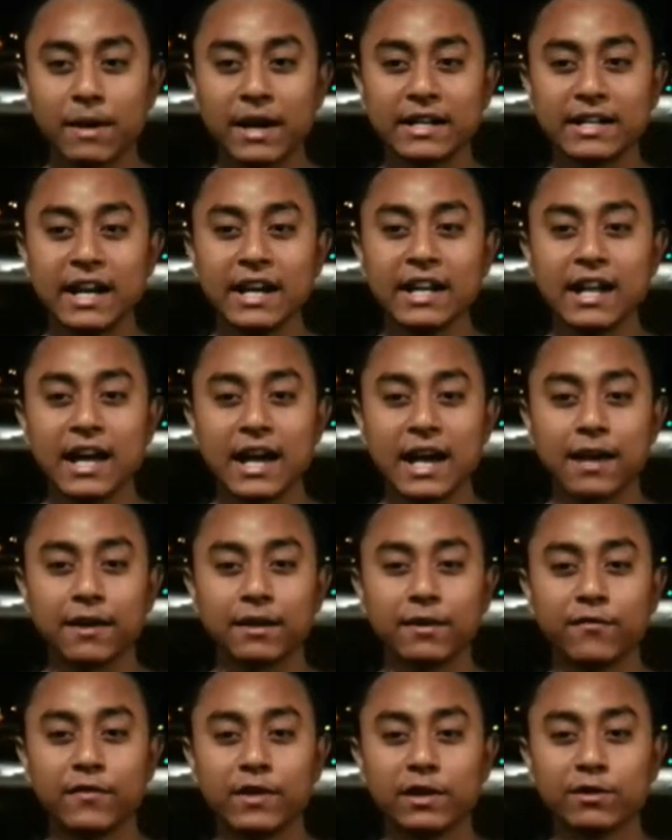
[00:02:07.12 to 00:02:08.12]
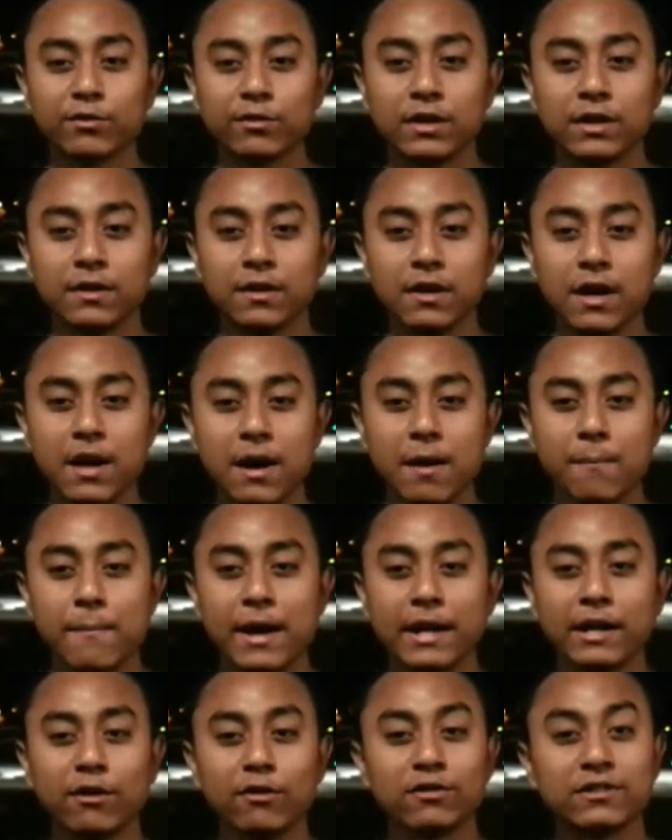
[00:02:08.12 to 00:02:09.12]
By that, I am referring to the
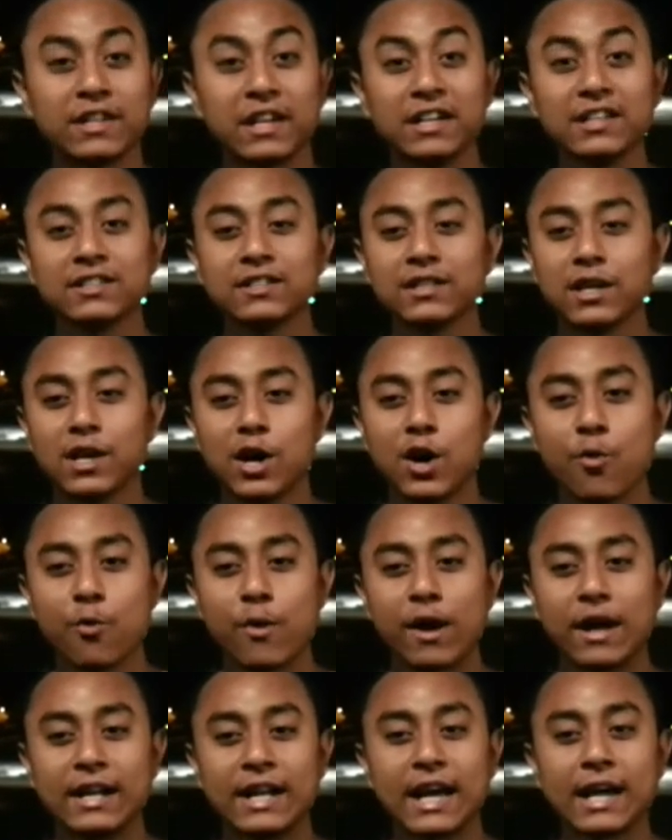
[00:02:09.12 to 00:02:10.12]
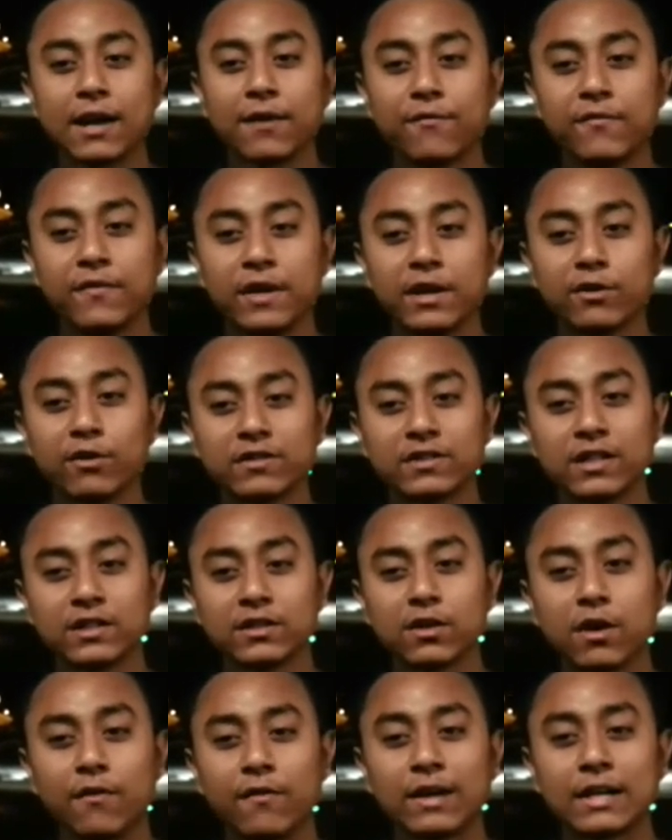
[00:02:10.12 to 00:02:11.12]
bad old days when IFE
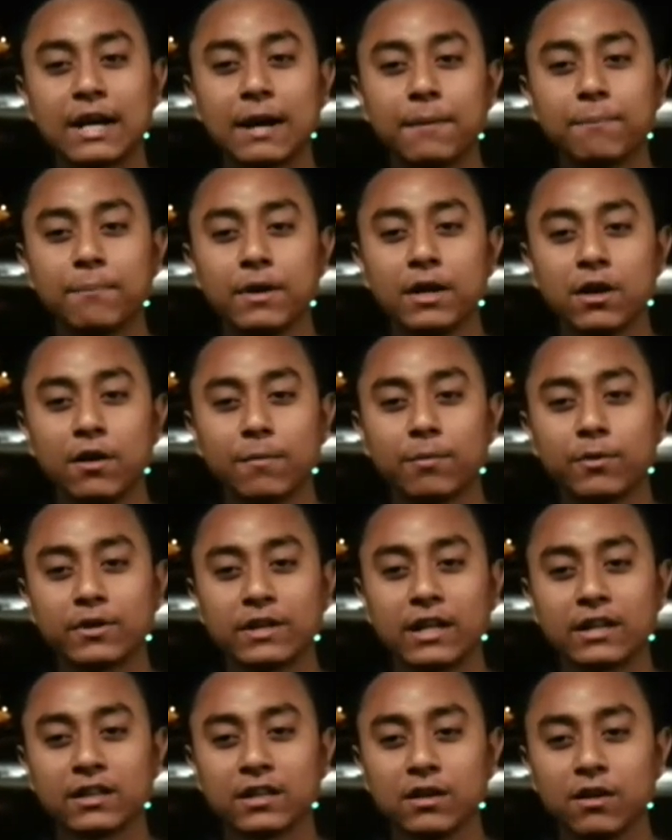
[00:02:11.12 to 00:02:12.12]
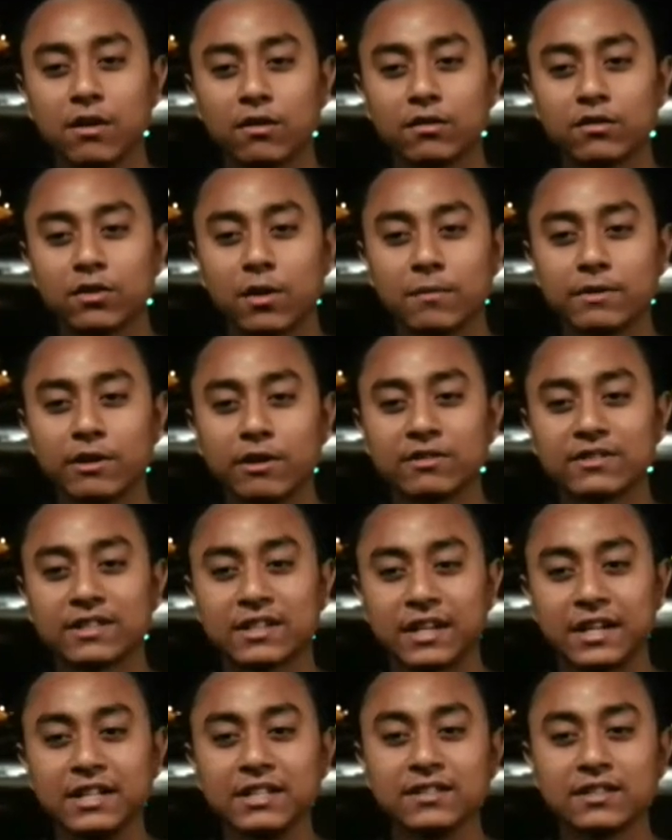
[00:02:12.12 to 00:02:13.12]
consists of a couple of projector or drop-down
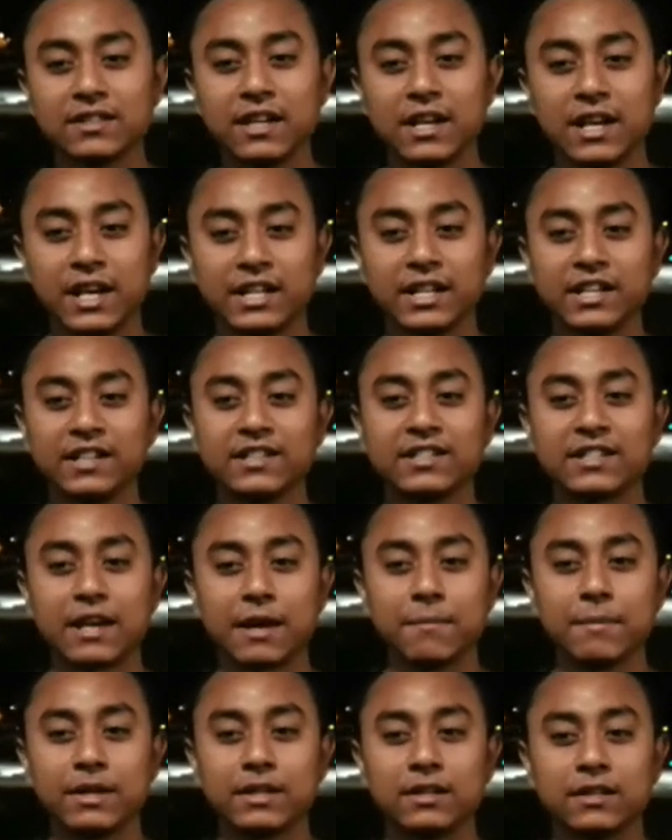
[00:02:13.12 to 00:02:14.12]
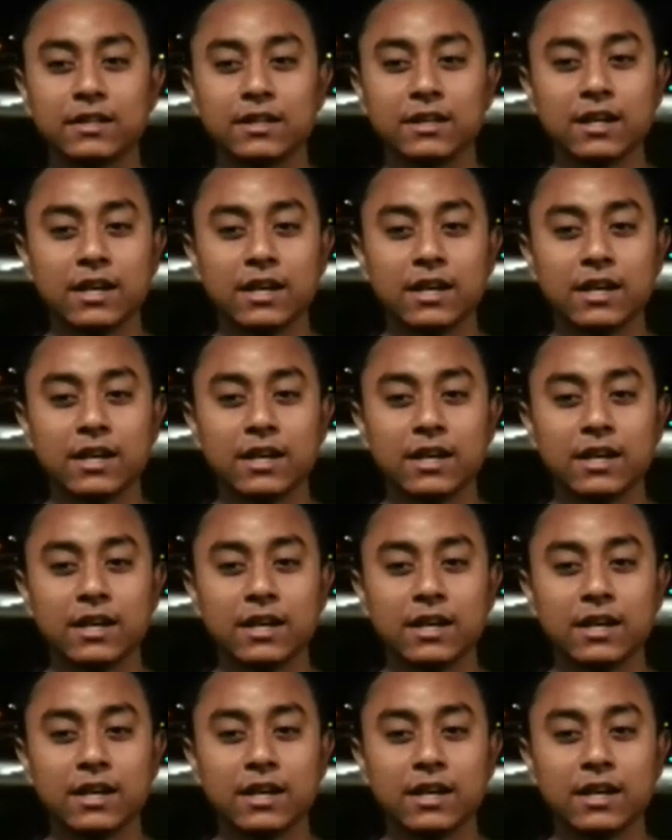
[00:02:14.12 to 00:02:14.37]
screens in each cabin.